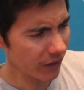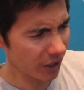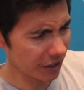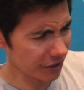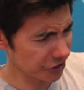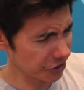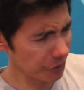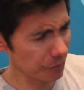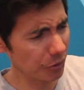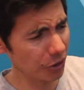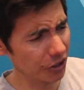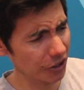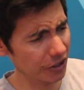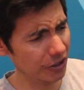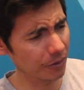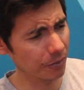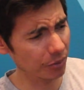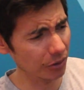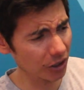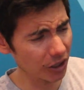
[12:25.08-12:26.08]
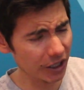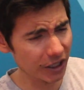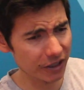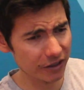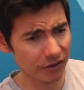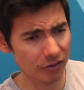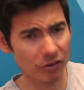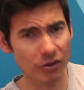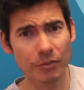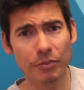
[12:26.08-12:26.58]
actually, put in a
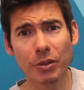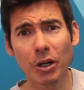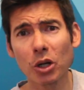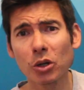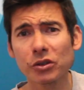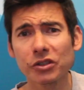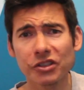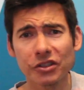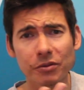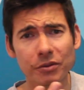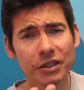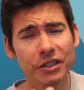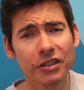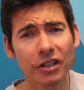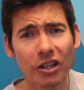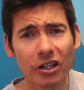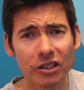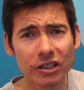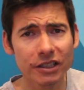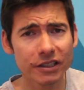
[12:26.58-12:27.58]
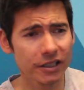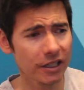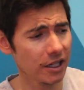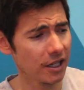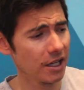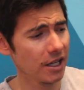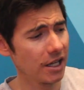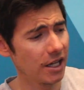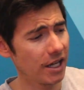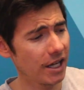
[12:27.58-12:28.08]
plate or a post, we'd call it,
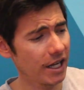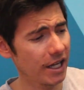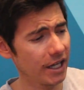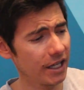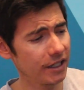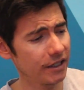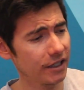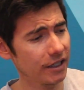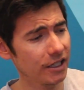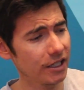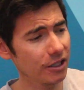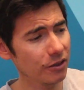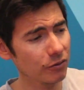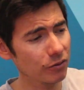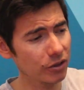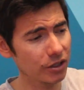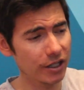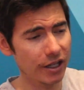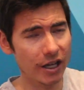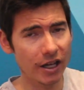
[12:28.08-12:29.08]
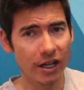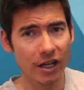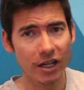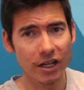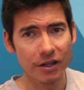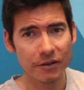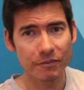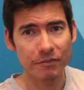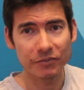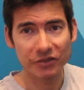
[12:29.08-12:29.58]
and it would
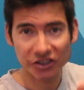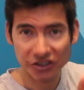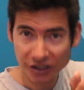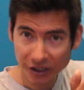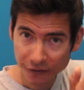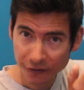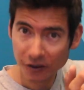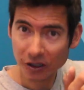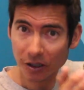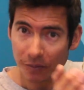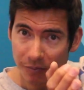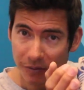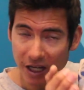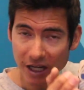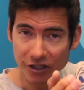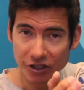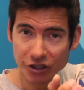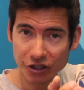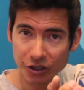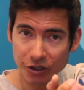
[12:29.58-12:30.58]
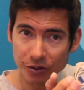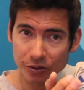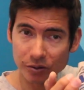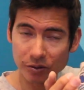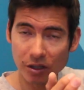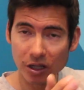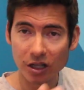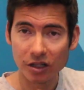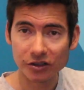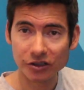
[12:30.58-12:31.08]
stiffen up that
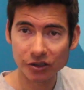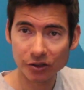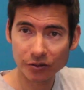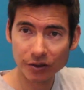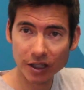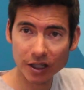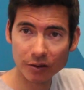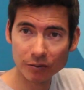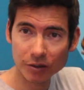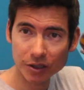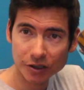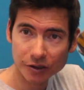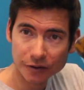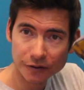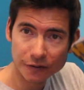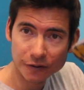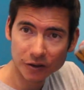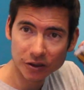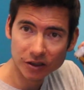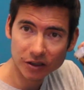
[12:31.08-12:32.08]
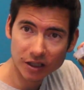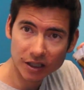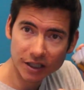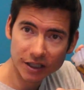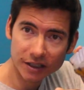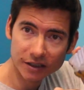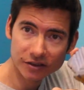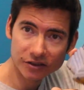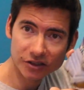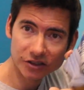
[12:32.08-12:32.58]
shoe so that when your foot
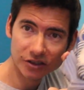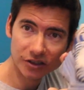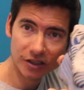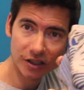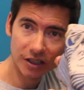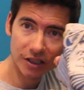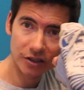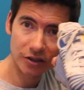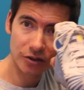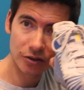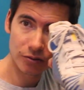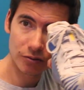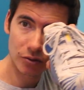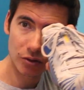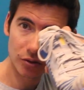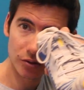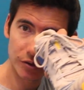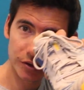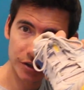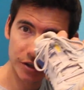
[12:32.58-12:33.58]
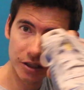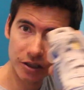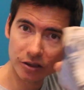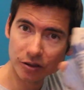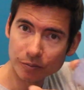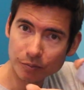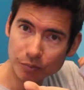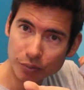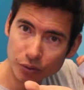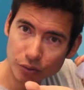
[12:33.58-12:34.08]
lands and you're rolling in
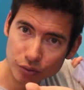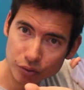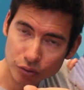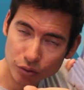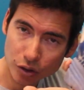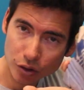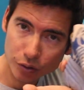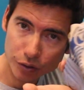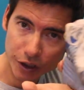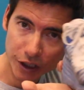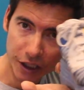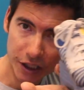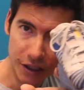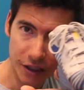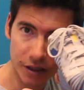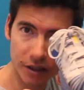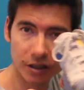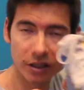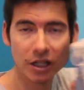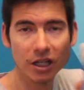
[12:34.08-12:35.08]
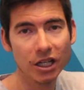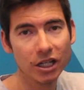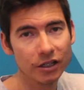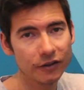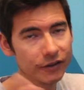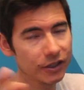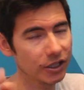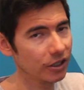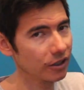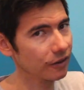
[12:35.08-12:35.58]
or pronating,
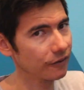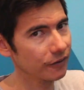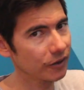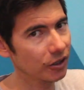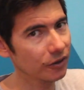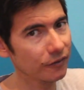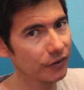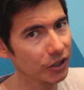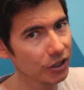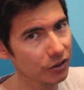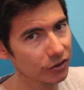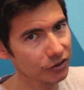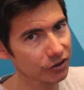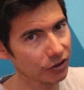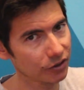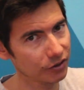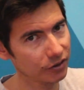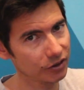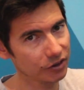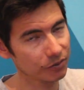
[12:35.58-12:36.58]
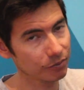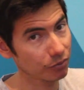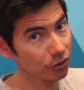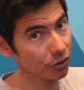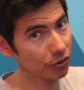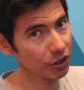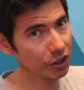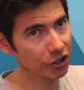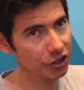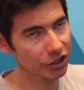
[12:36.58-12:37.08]
again I've done videos on this
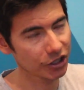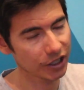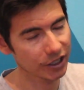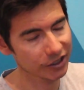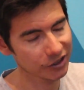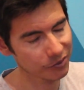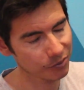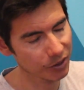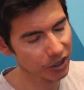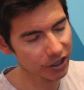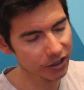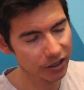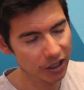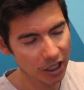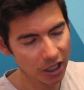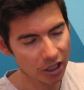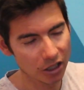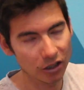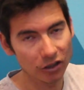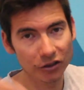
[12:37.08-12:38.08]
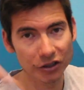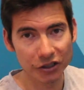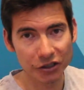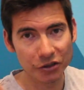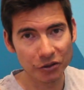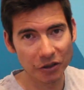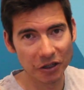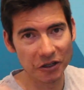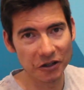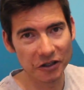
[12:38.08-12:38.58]
pronation aspect, I'll link
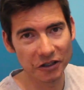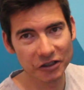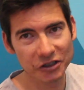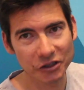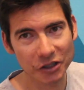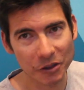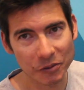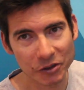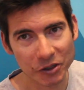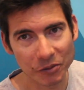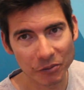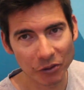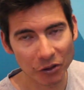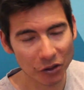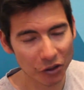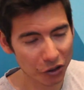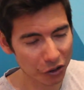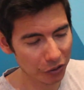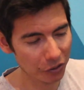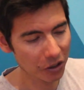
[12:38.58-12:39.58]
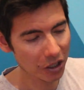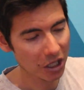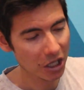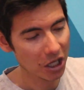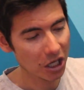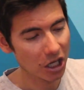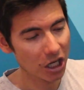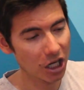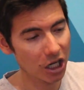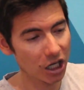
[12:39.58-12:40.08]
to it in the description below,
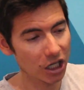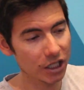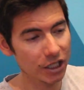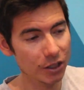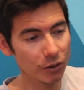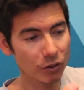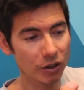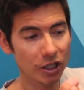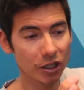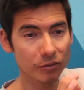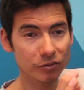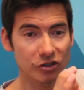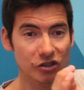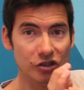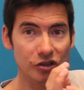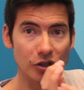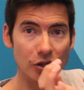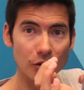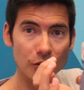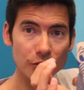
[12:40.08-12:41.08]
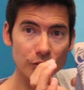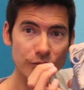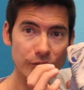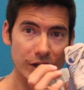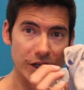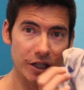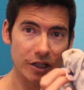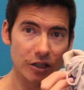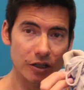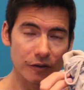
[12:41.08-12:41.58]
uh, it would help slow the
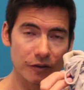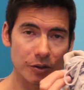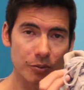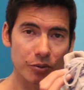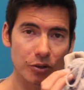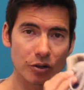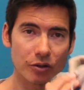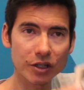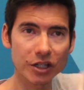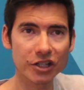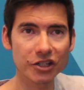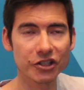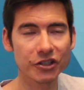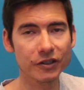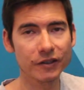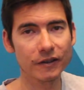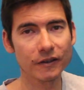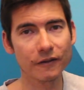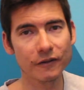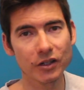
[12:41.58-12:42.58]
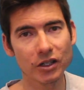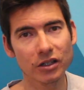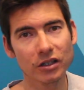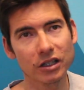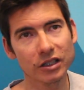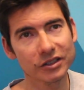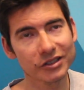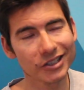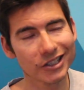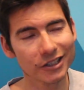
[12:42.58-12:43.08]
rate of your pronation. They've done a
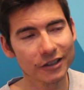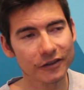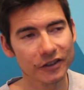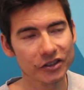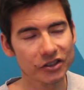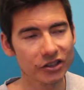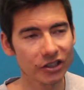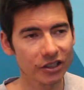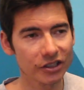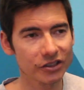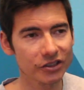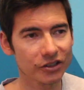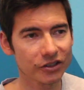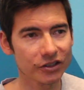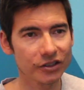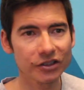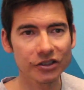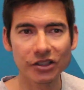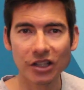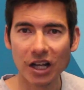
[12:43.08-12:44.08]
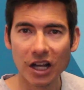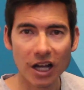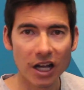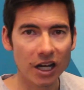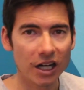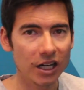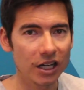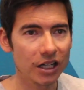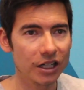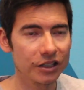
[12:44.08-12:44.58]
lot of scientific studies on this.
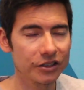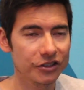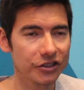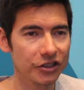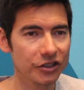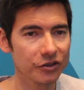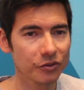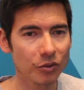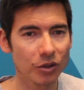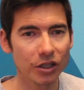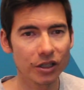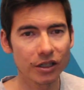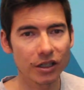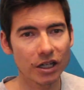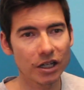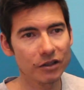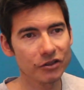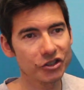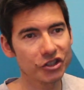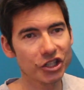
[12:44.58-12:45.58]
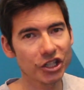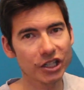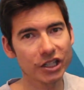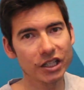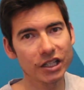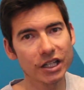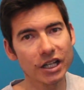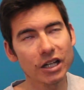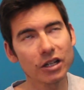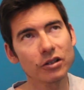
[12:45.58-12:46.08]
Uh, this one I was
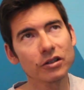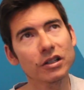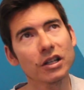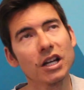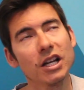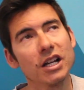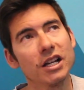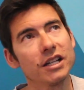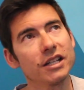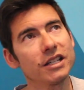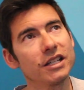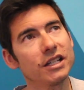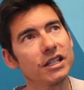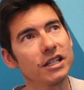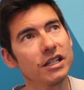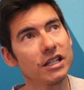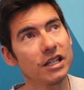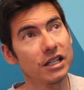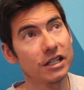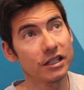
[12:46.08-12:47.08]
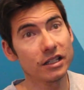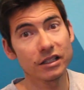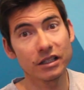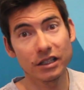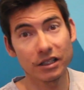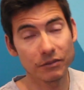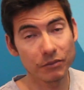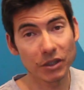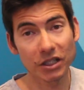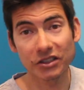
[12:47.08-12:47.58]
checking out and it,
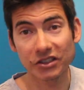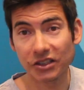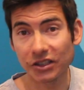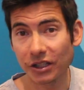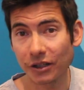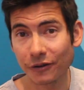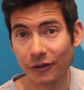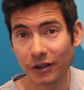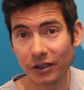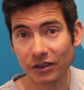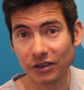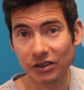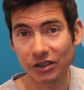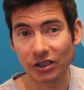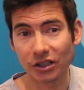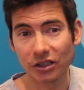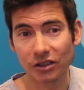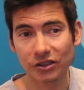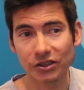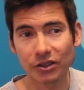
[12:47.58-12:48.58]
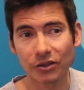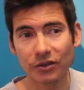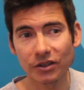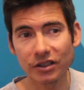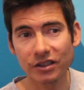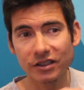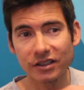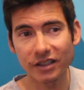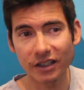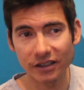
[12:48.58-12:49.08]
it makes a difference. So
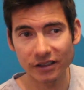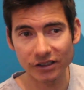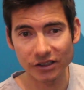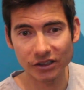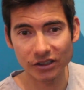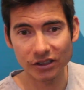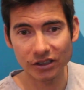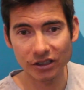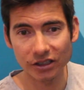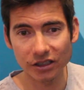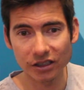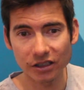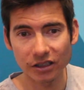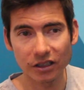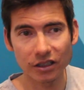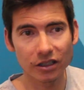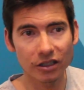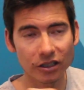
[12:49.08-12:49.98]
the density